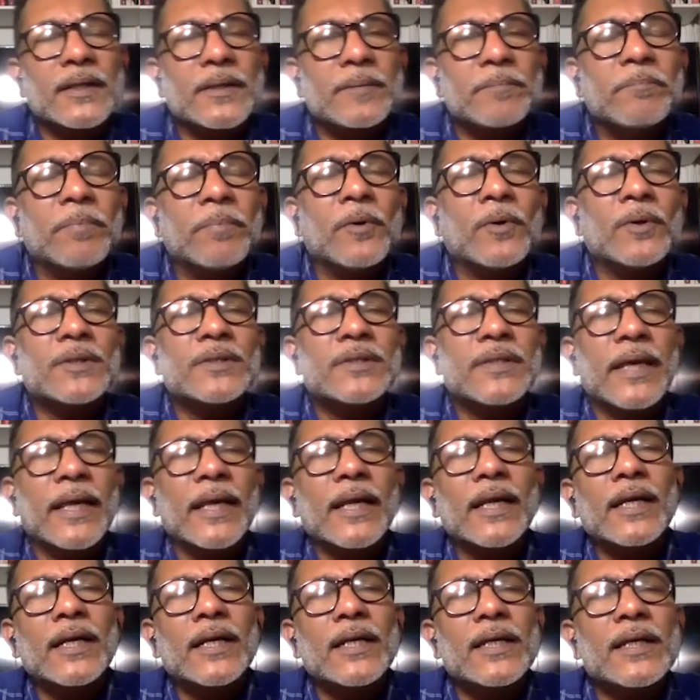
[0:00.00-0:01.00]
reports
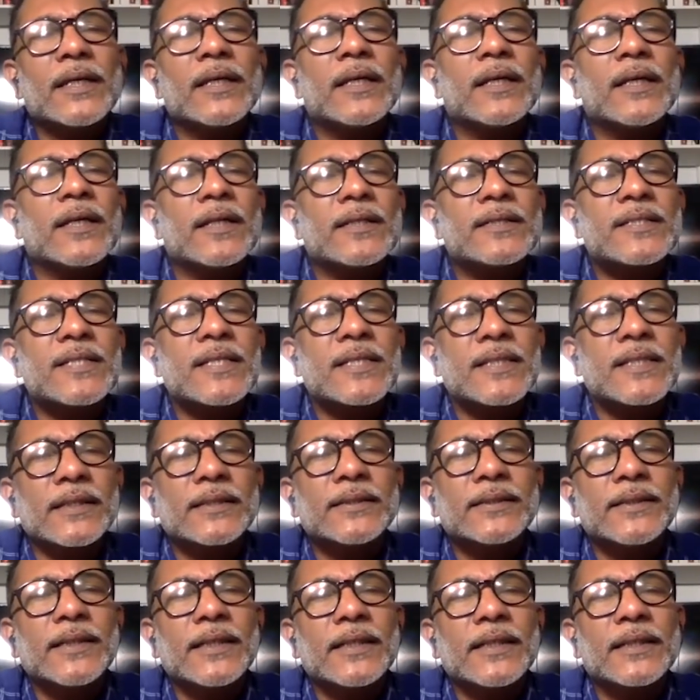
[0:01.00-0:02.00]
earlier
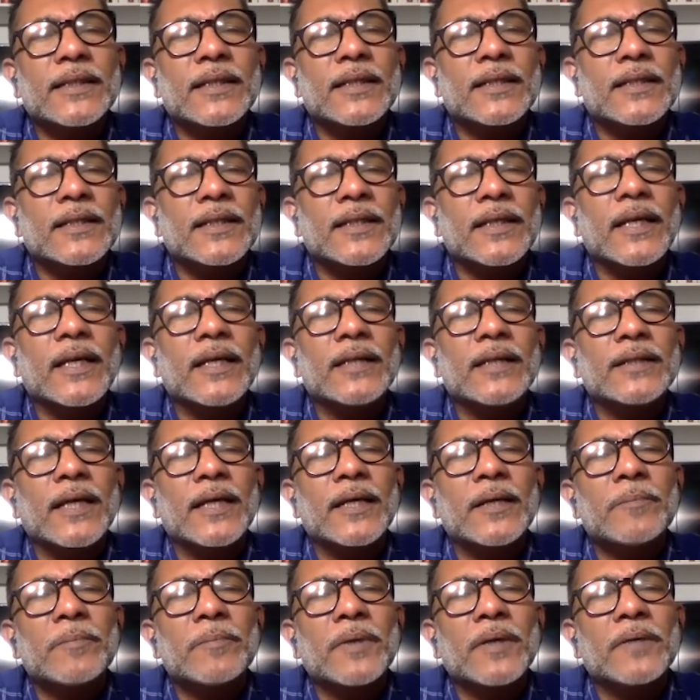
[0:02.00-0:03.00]
suggested that they and
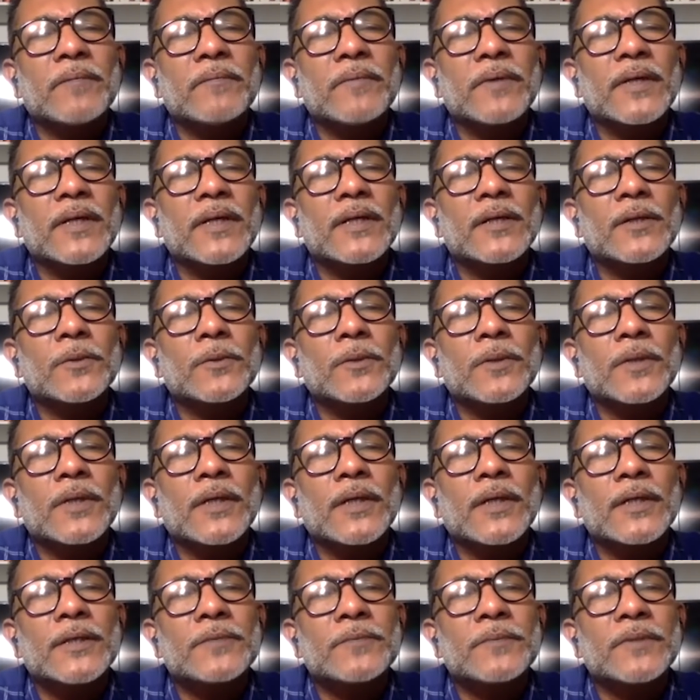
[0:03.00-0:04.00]
Taliban were at
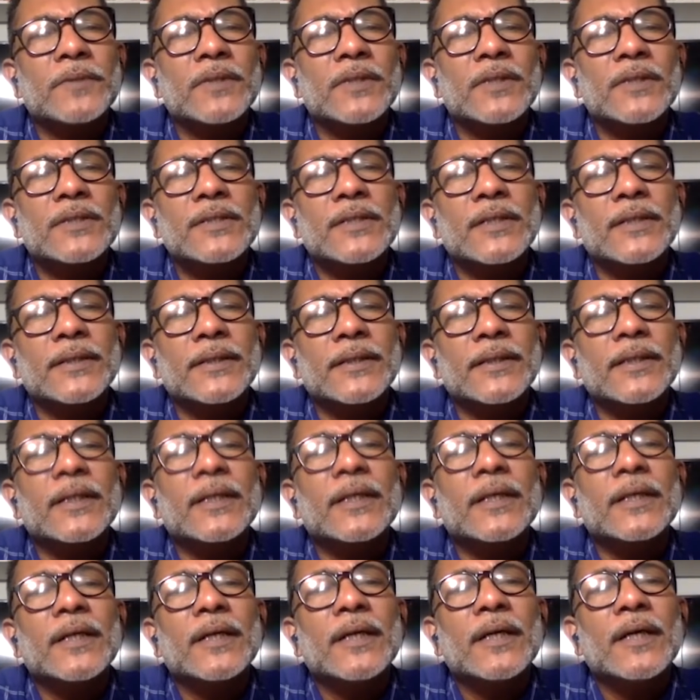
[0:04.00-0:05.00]
loggerheads with each other.
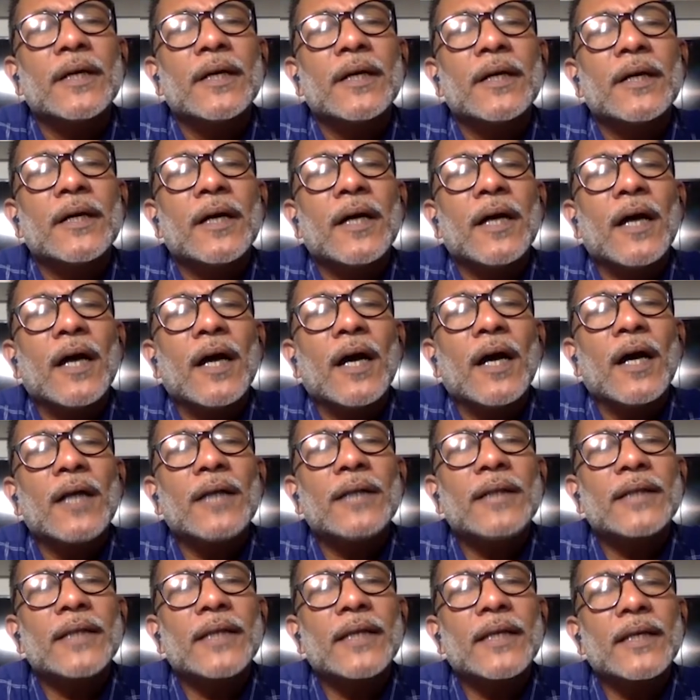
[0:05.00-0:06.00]

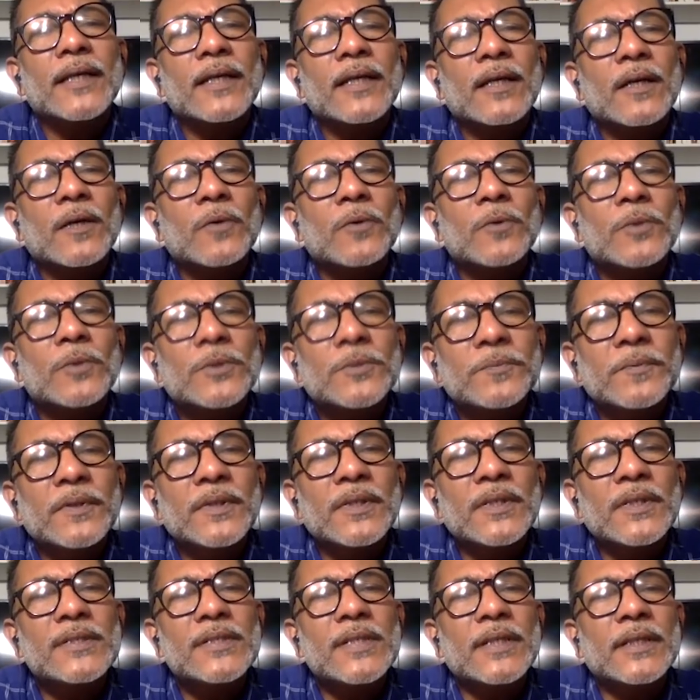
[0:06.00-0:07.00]
Are they in cahoots
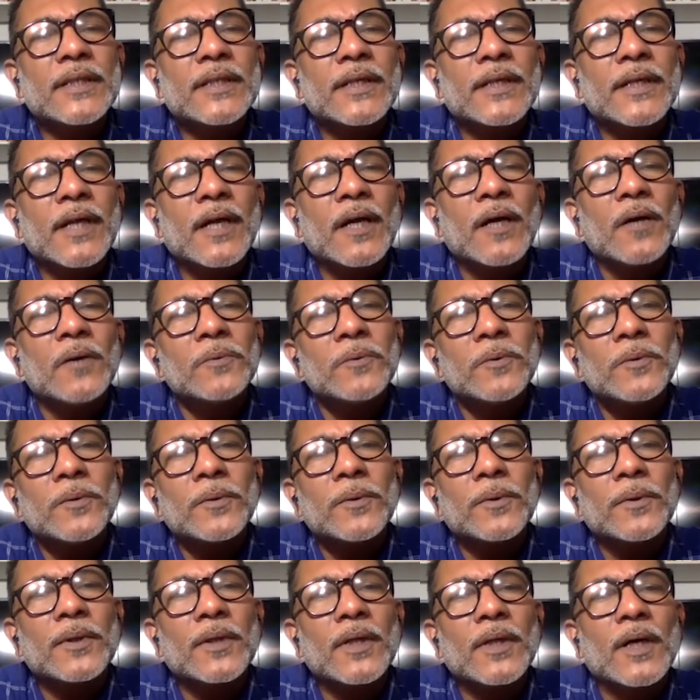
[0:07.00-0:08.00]
with each other now,
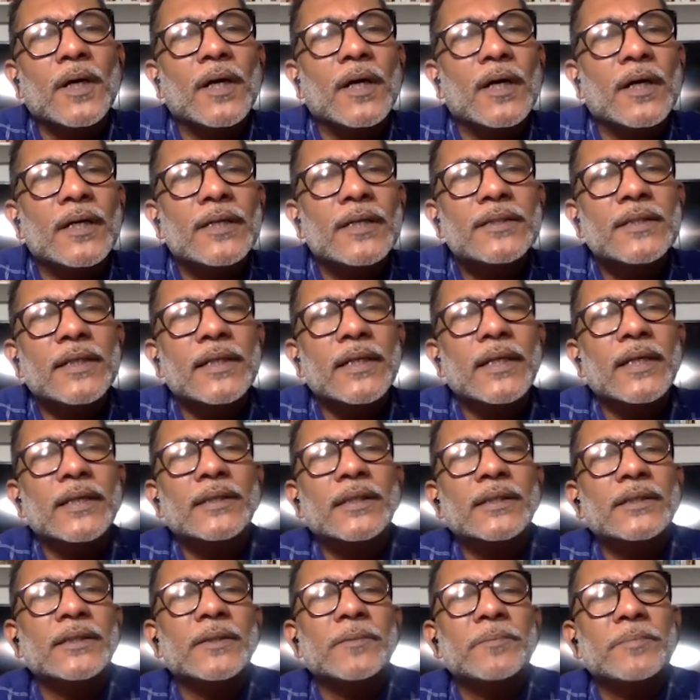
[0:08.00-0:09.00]
or is the
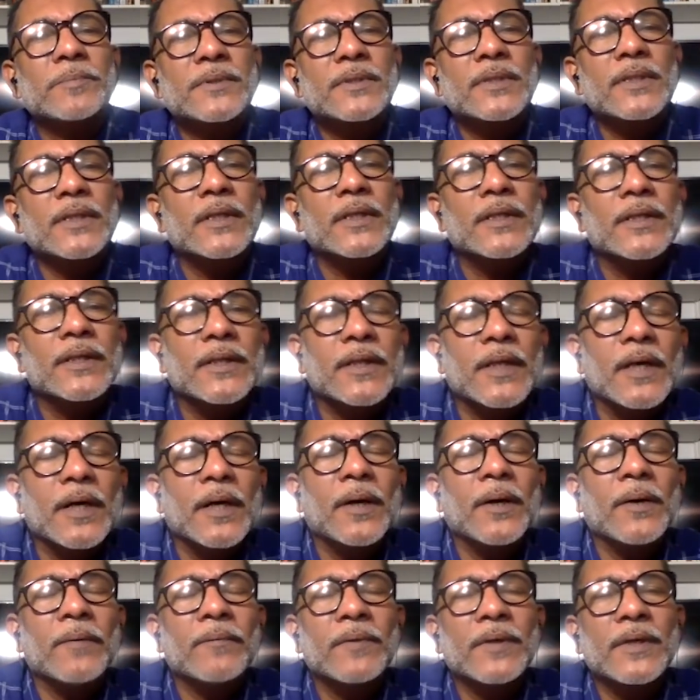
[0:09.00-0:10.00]
relationship
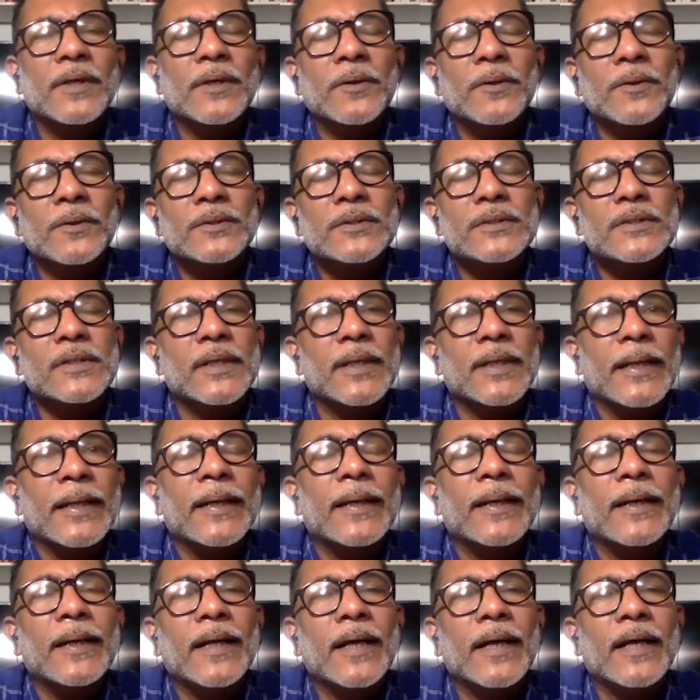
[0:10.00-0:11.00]
still very hostile,
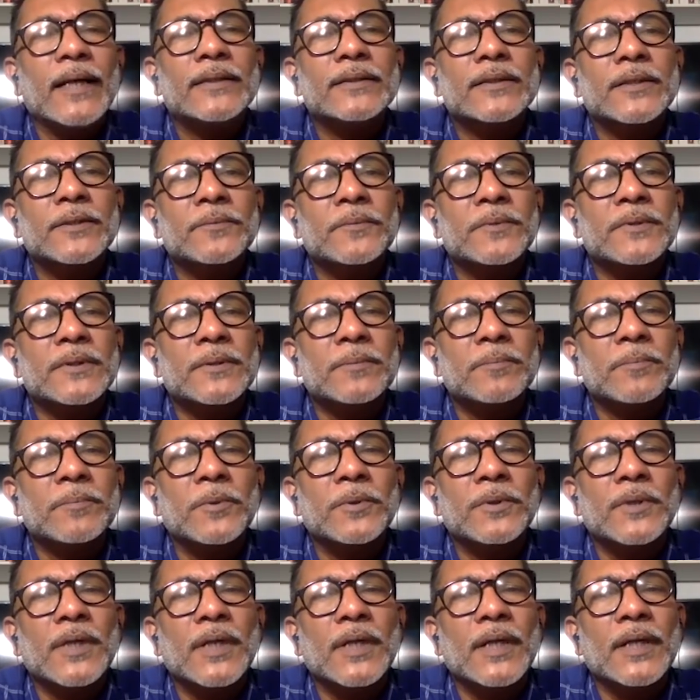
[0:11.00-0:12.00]
as it was
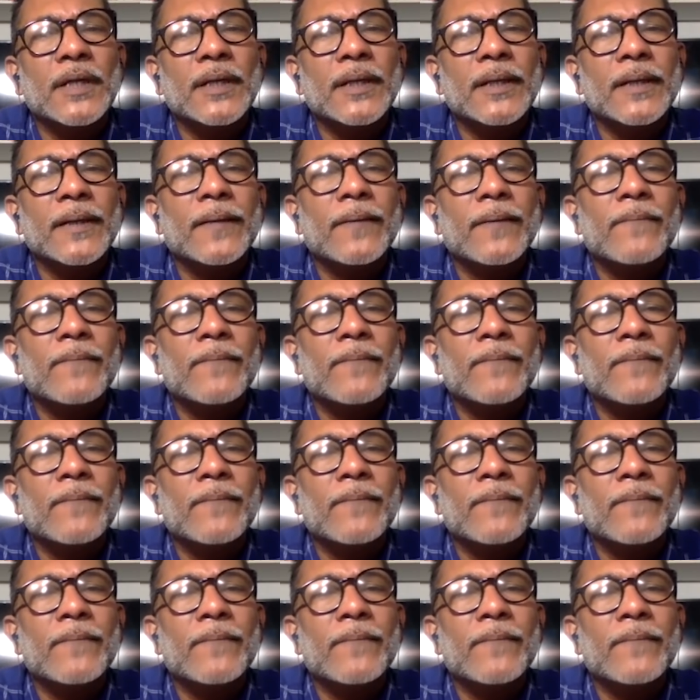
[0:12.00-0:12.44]
reported earlier?